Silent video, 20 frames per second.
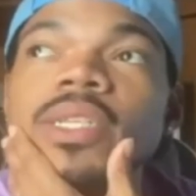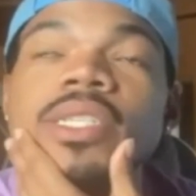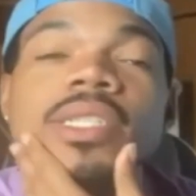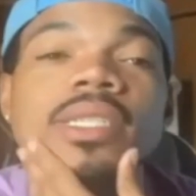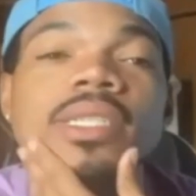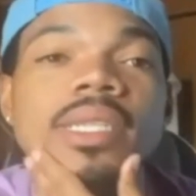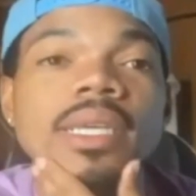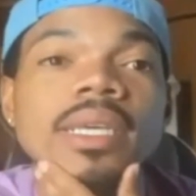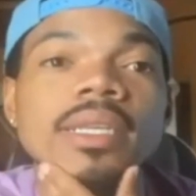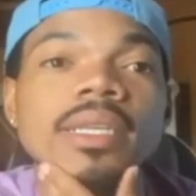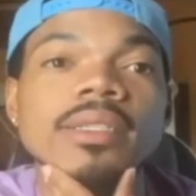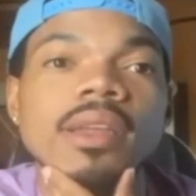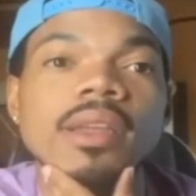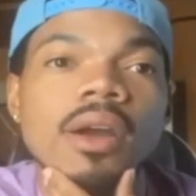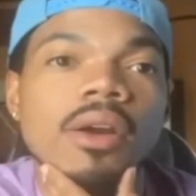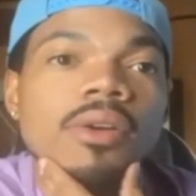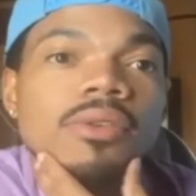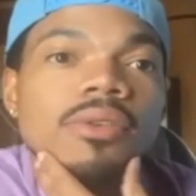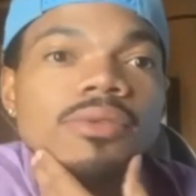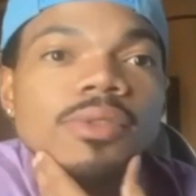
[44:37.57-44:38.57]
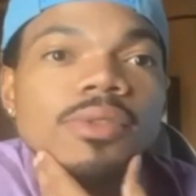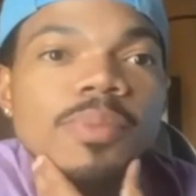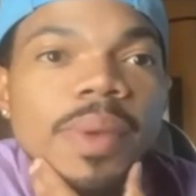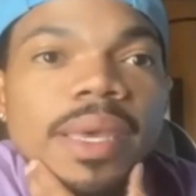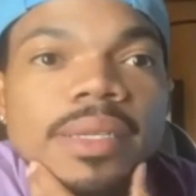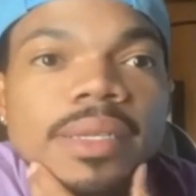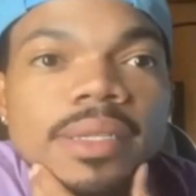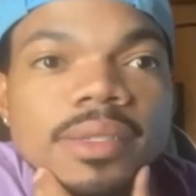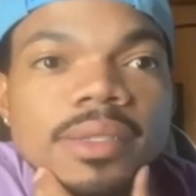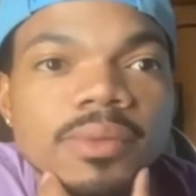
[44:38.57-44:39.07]
just need our own
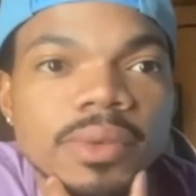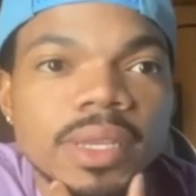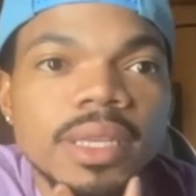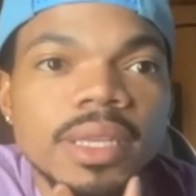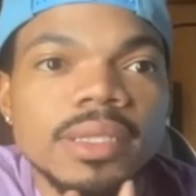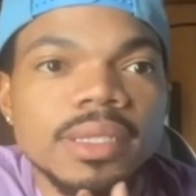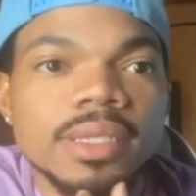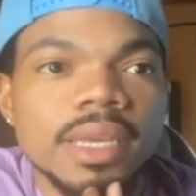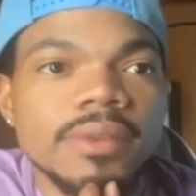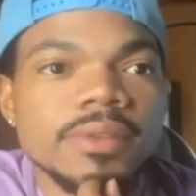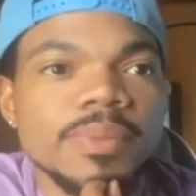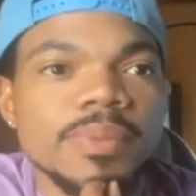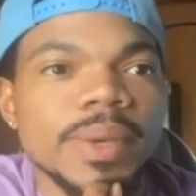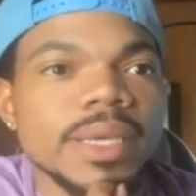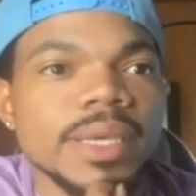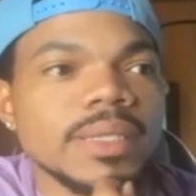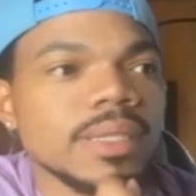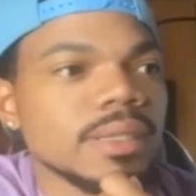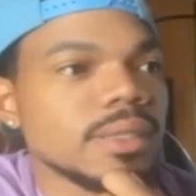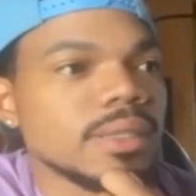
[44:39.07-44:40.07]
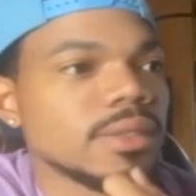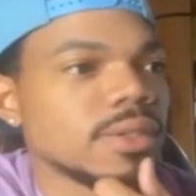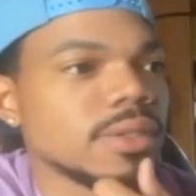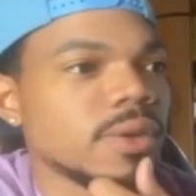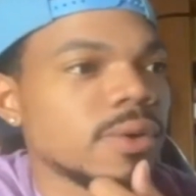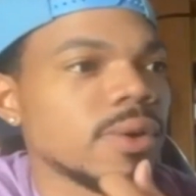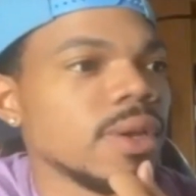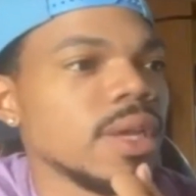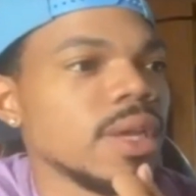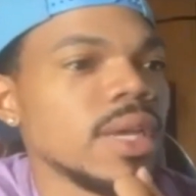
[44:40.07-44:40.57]
spaces. We need safe spaces. And
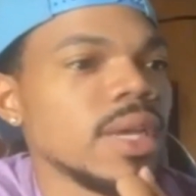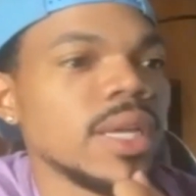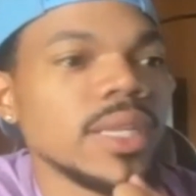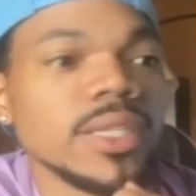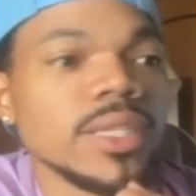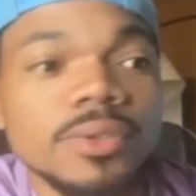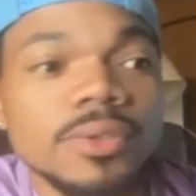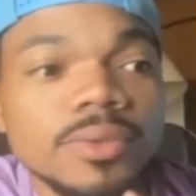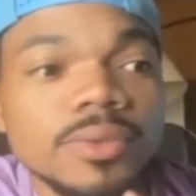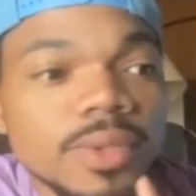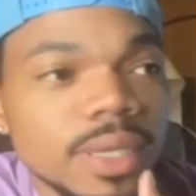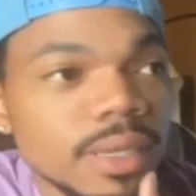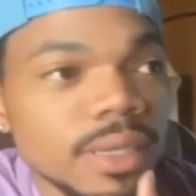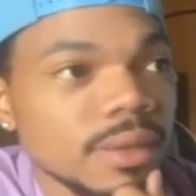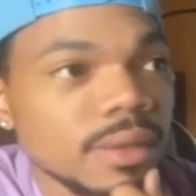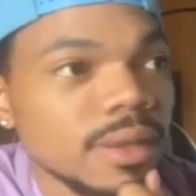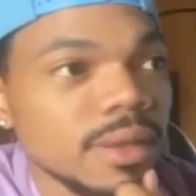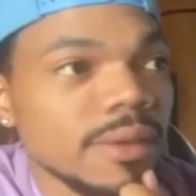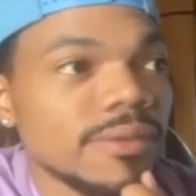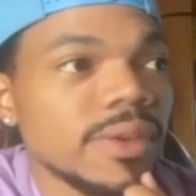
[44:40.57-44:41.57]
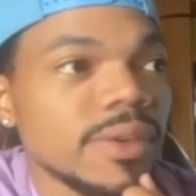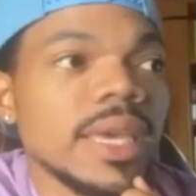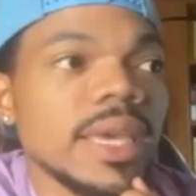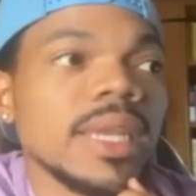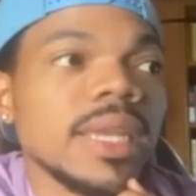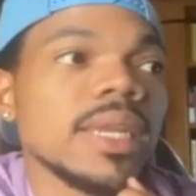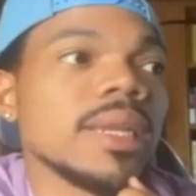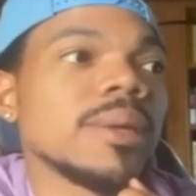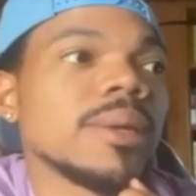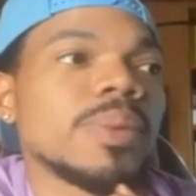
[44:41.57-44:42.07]
so the Juneteenth event
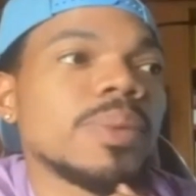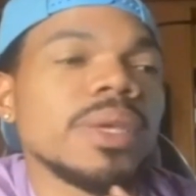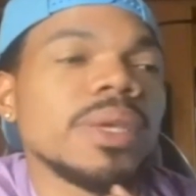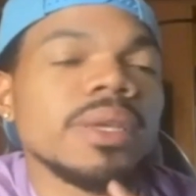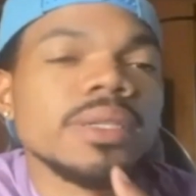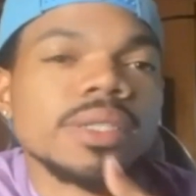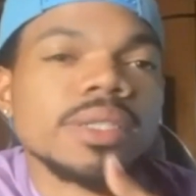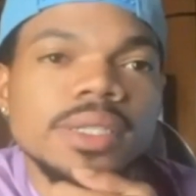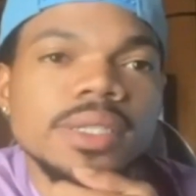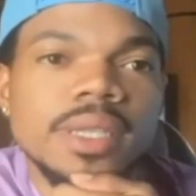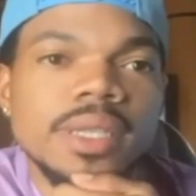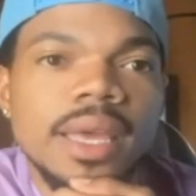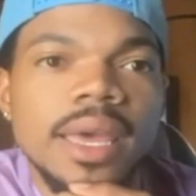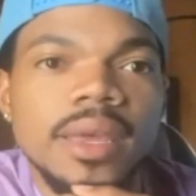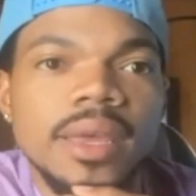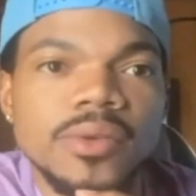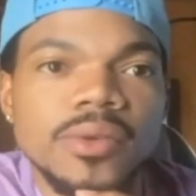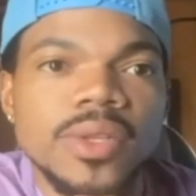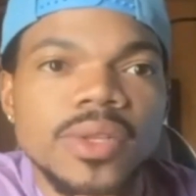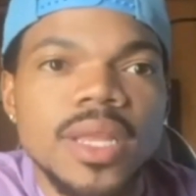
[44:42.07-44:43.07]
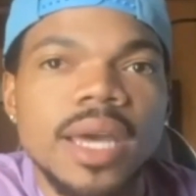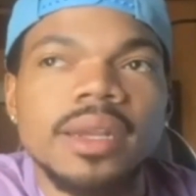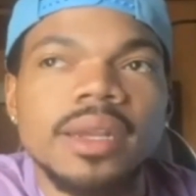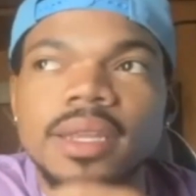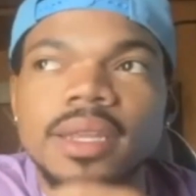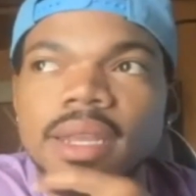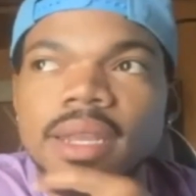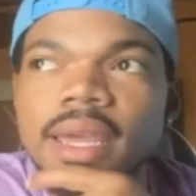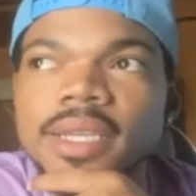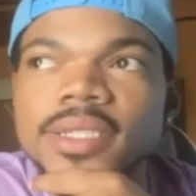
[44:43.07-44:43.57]
ended up being just that. There were a lot of
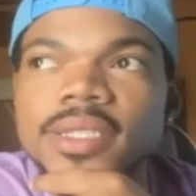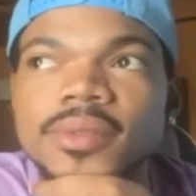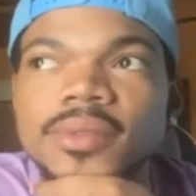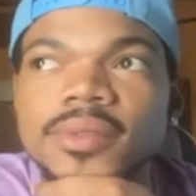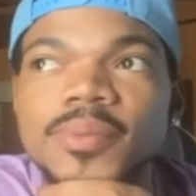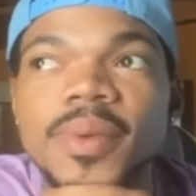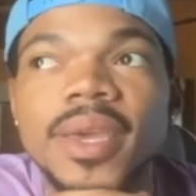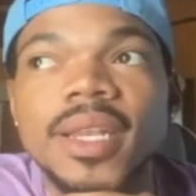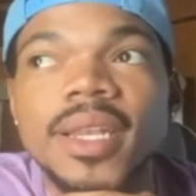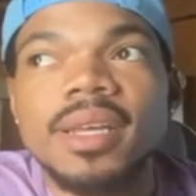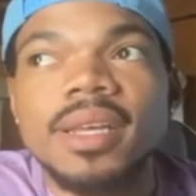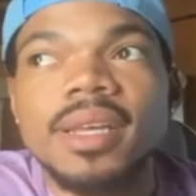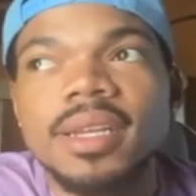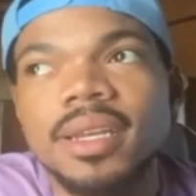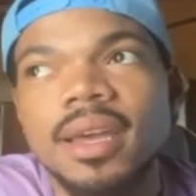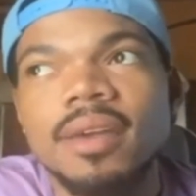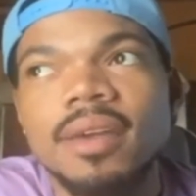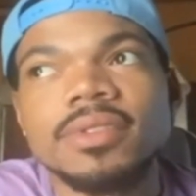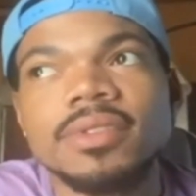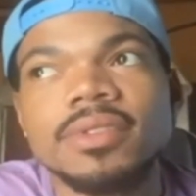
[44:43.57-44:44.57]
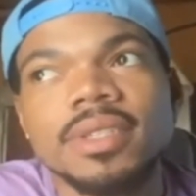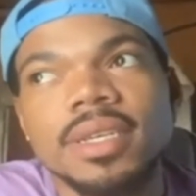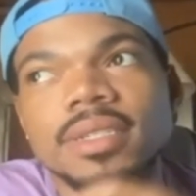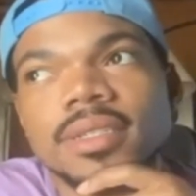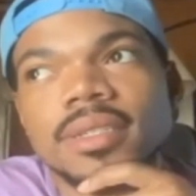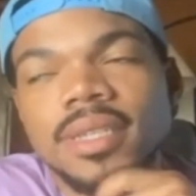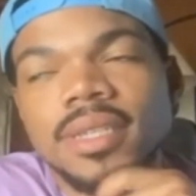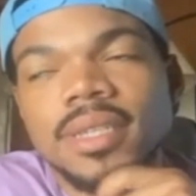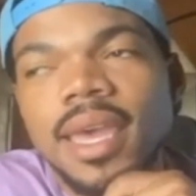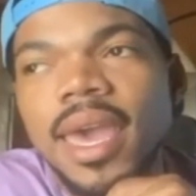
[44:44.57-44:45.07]
connections made, a lot of
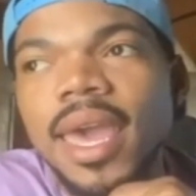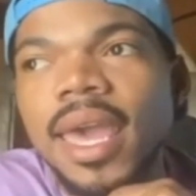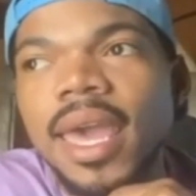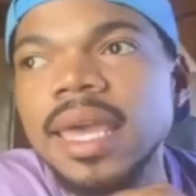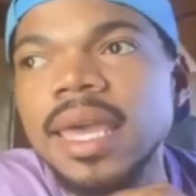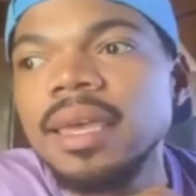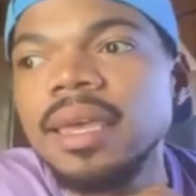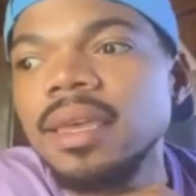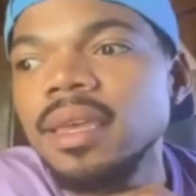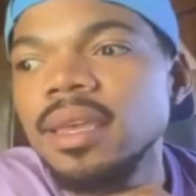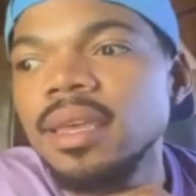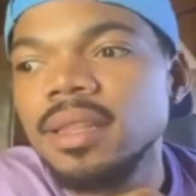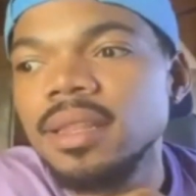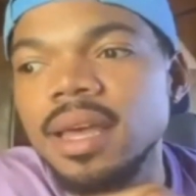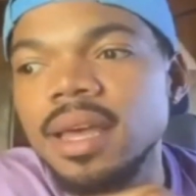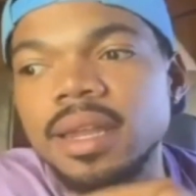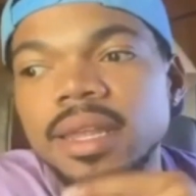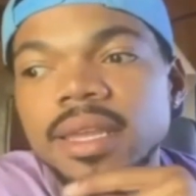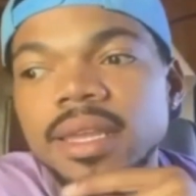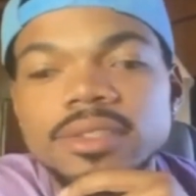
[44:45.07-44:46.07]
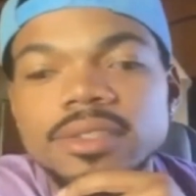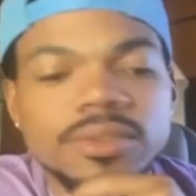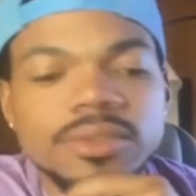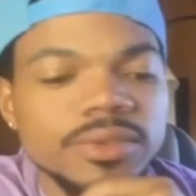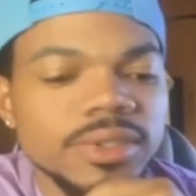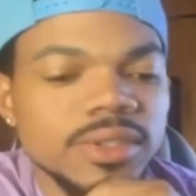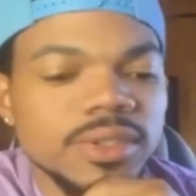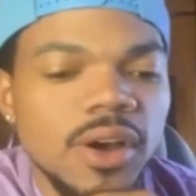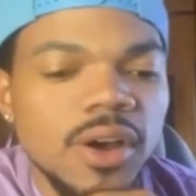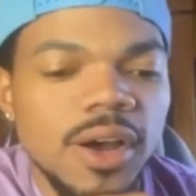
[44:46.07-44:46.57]
conversations had, a lot of
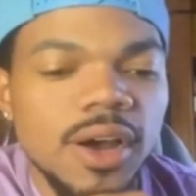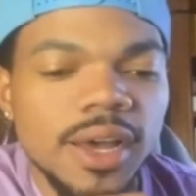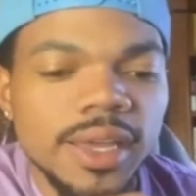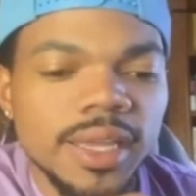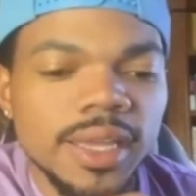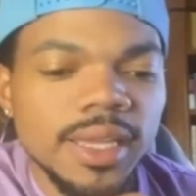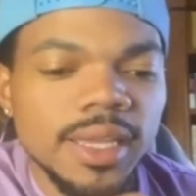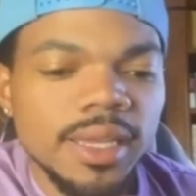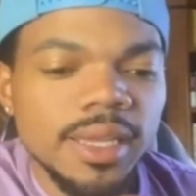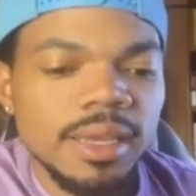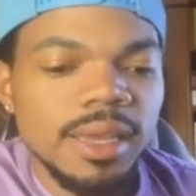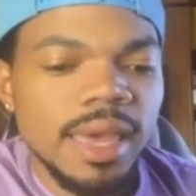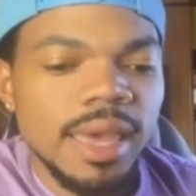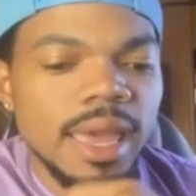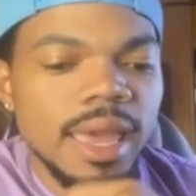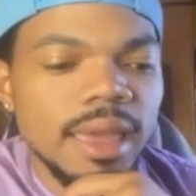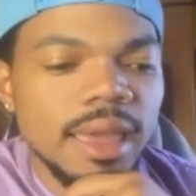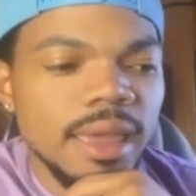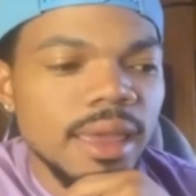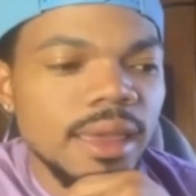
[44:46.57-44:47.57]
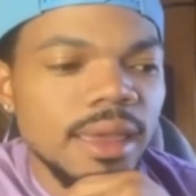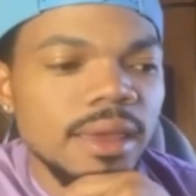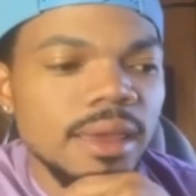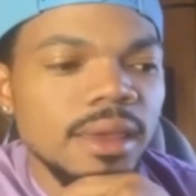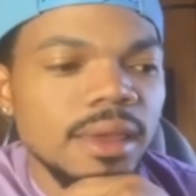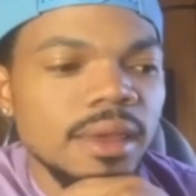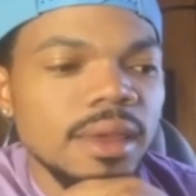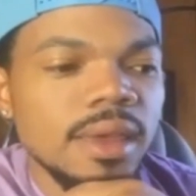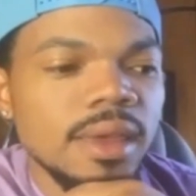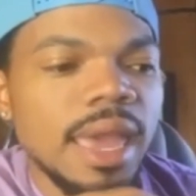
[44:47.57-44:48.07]
history taught, and
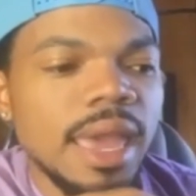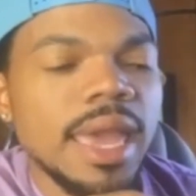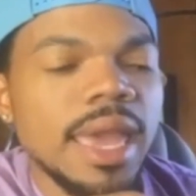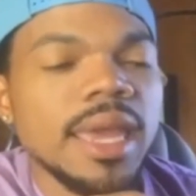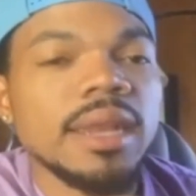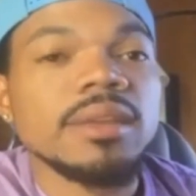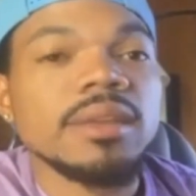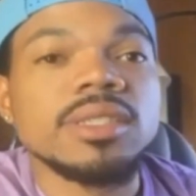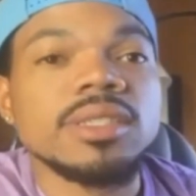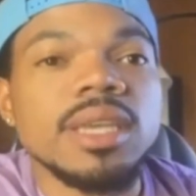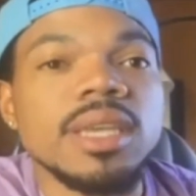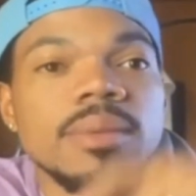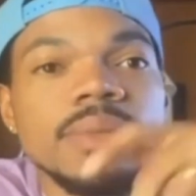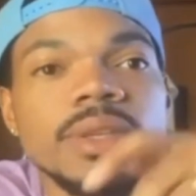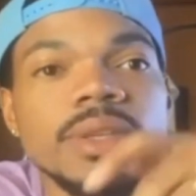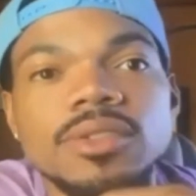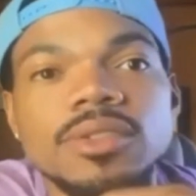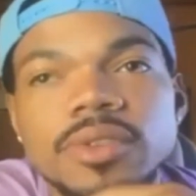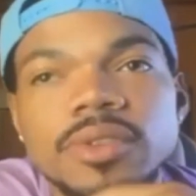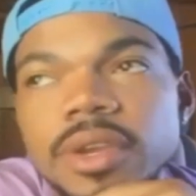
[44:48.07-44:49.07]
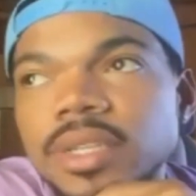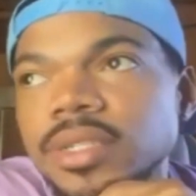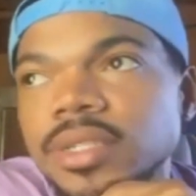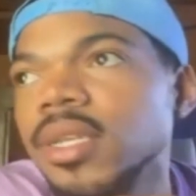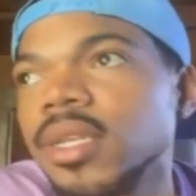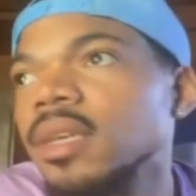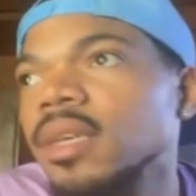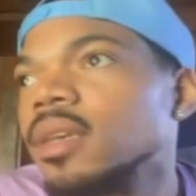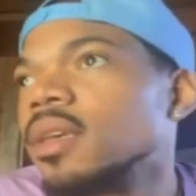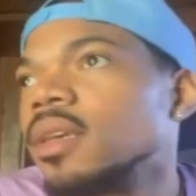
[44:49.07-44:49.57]
a demonstration